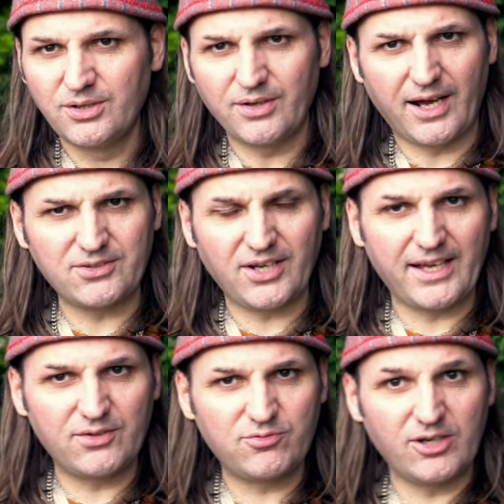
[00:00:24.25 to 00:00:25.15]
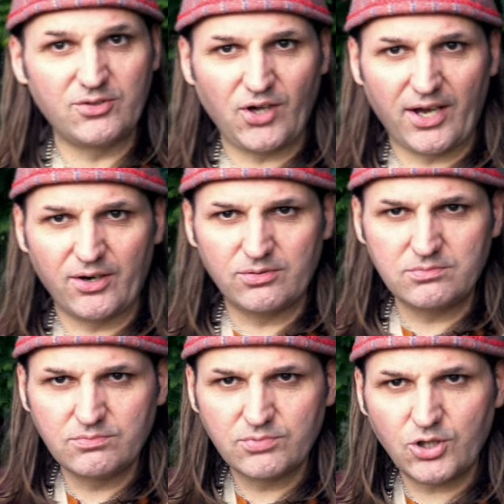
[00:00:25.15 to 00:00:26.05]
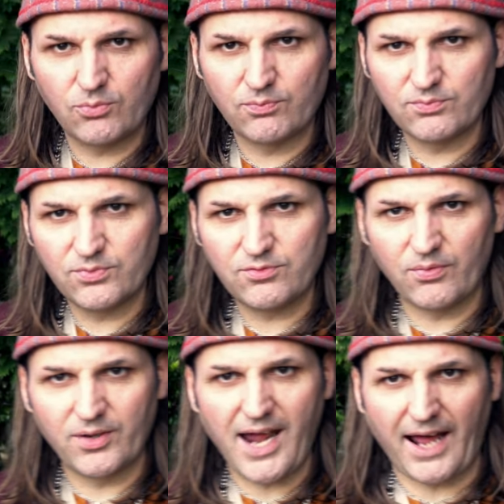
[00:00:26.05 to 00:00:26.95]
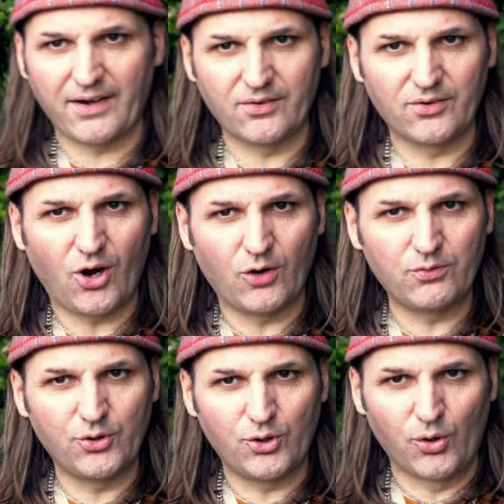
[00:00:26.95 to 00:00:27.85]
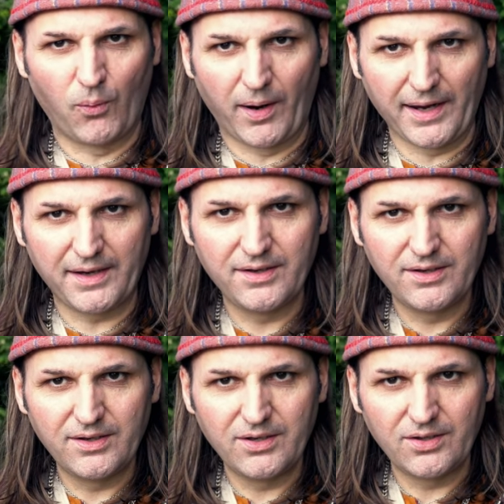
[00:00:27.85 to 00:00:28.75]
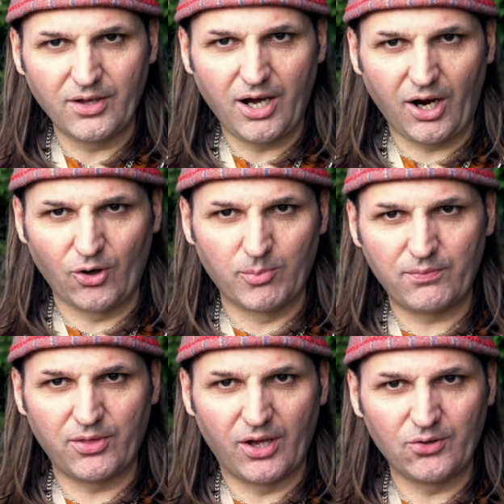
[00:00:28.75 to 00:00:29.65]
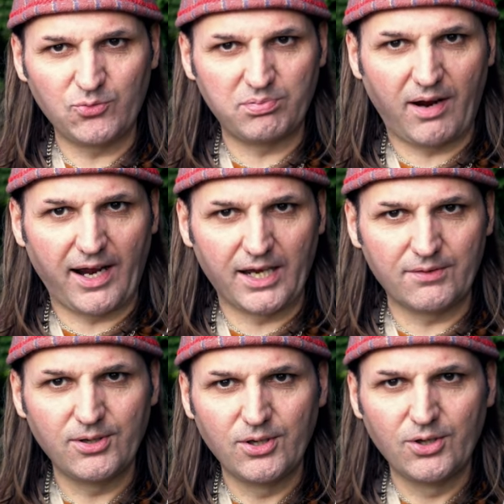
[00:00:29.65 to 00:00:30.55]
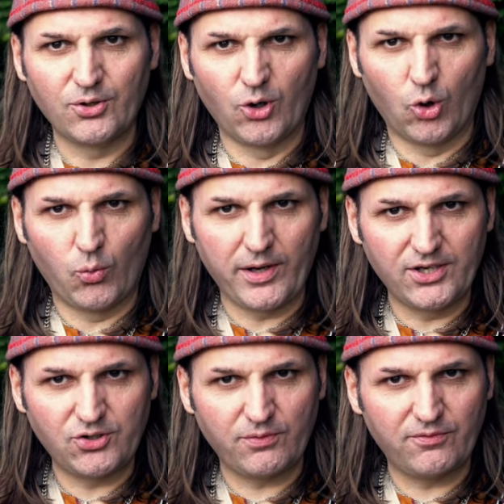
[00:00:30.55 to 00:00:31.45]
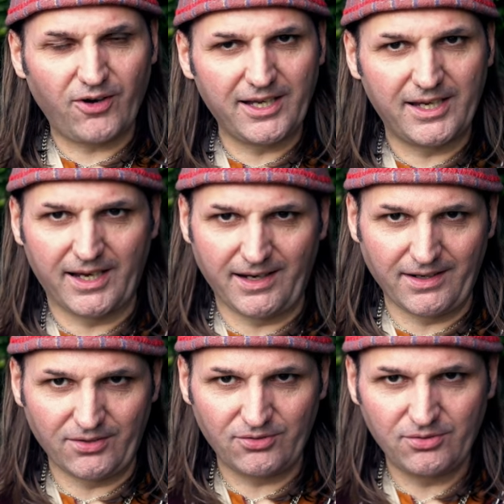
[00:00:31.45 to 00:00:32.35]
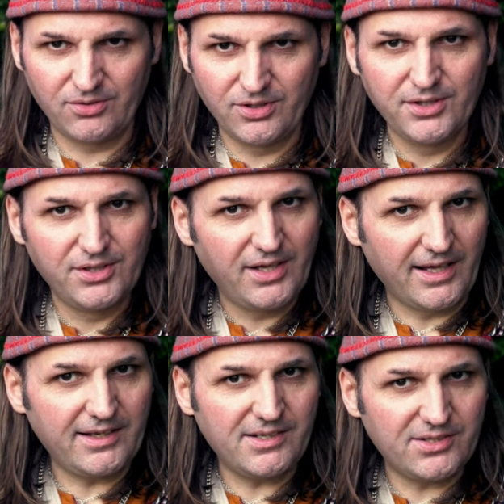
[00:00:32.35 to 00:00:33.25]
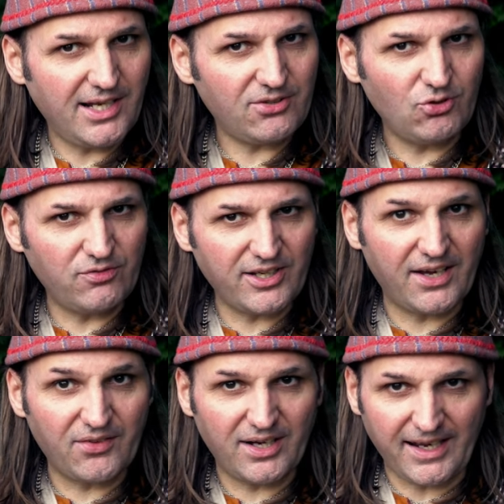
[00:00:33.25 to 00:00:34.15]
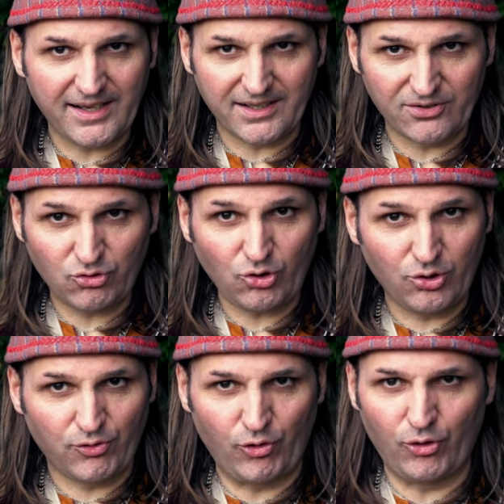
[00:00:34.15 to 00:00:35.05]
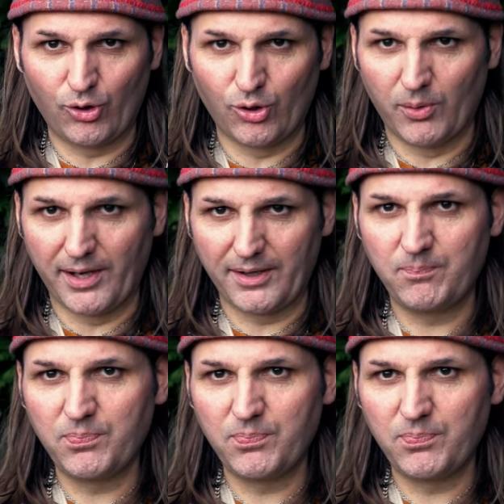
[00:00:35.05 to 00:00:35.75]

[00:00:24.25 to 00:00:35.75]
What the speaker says: Now, today's Folktale comes from the land of Norway, the home of those brave Norwegian Vikings. And let's not forget the ladies too from Norway.